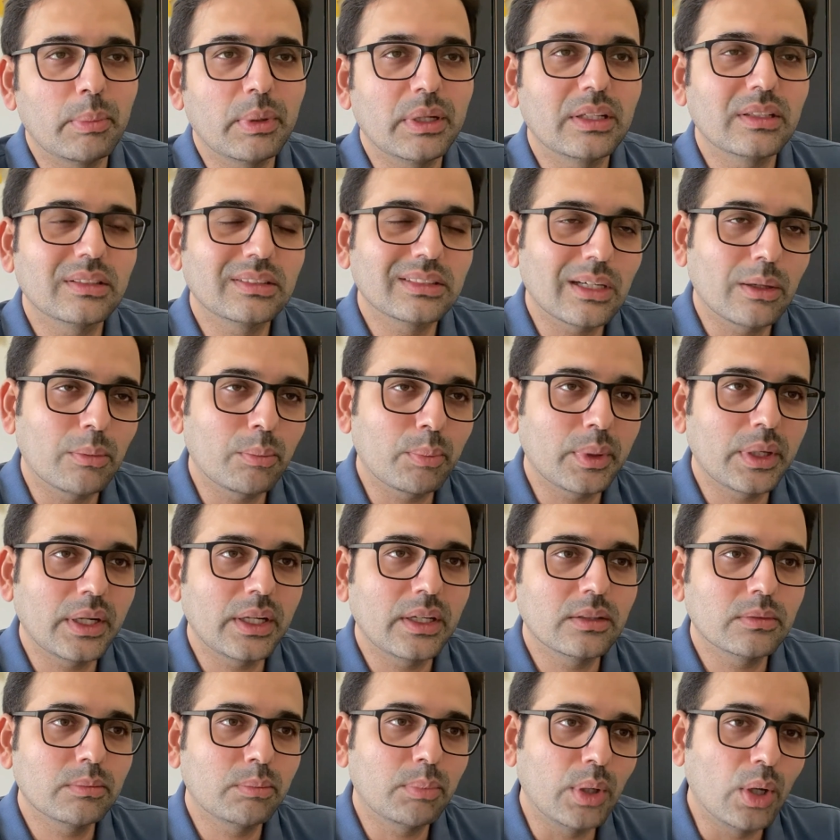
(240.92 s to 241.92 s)
this company
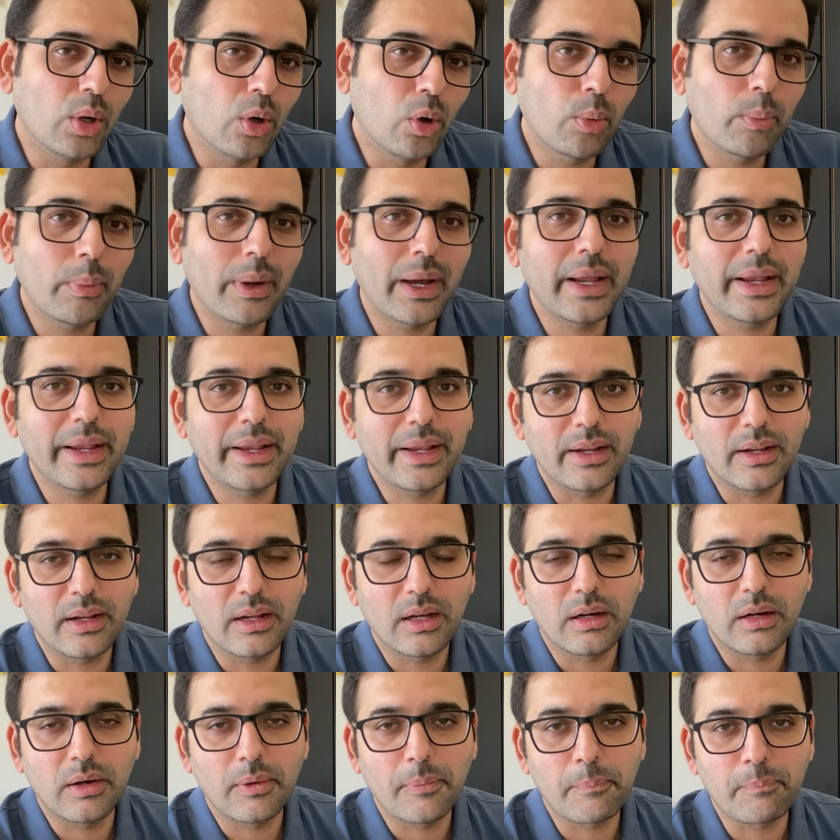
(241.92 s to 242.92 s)
is below my
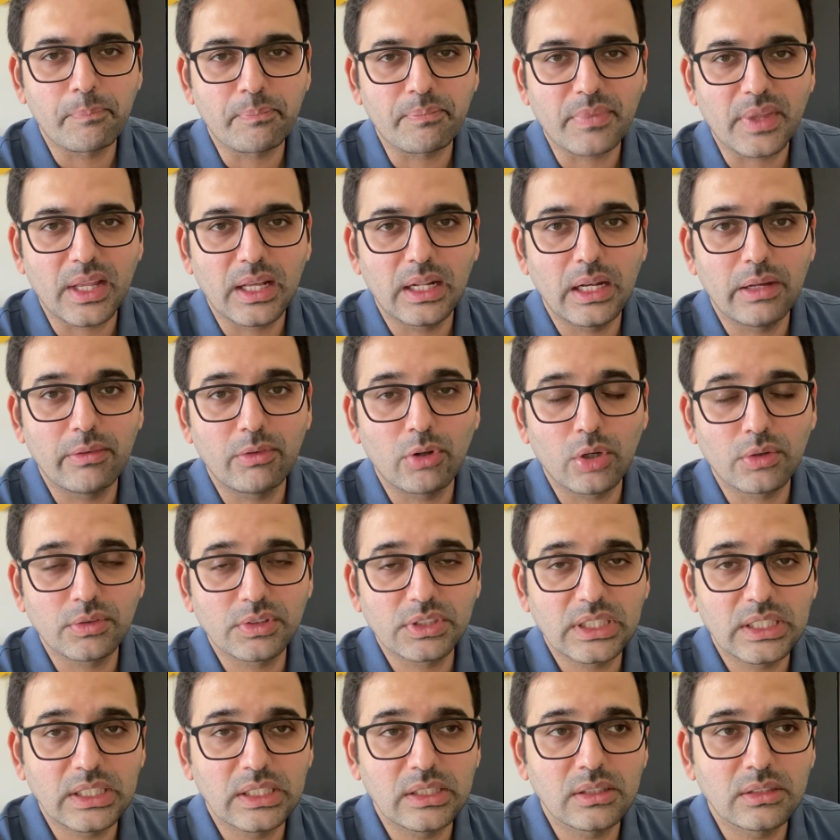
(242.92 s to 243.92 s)
level of
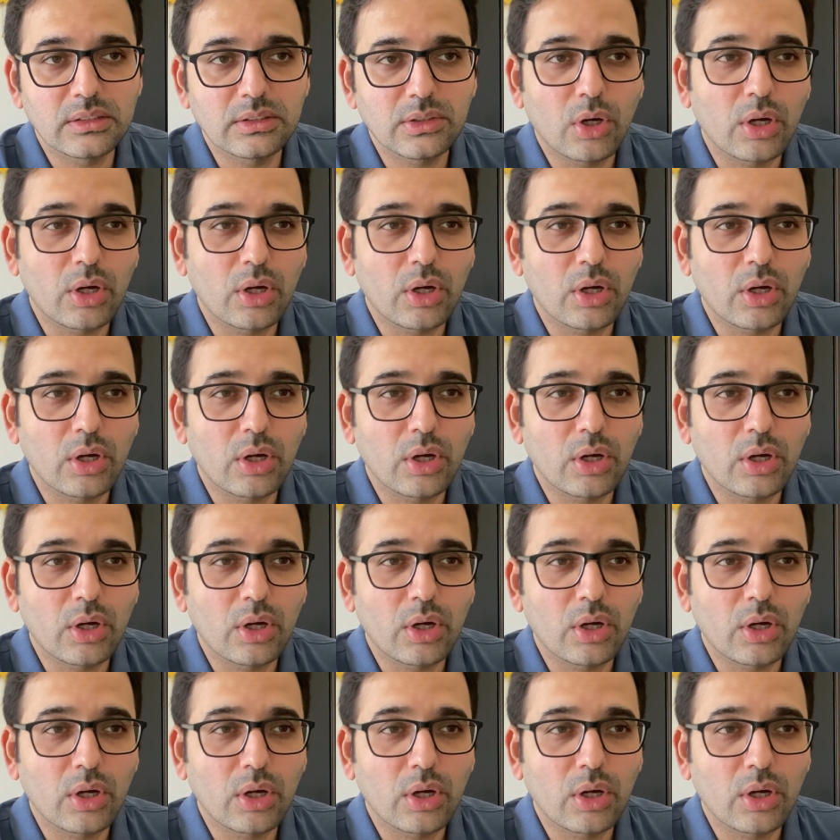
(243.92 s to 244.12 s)
skills,